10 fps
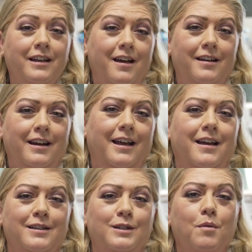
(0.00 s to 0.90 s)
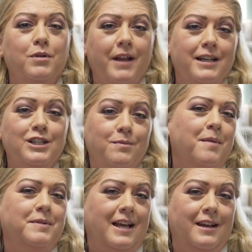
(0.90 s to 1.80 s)
done is blanched
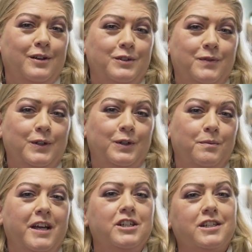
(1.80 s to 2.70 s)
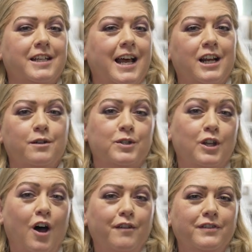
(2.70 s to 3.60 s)
my potatoes for a little bit just to kind of get them
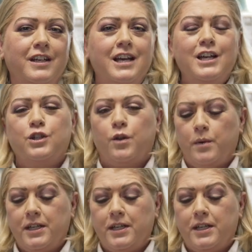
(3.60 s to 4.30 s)
soft so that we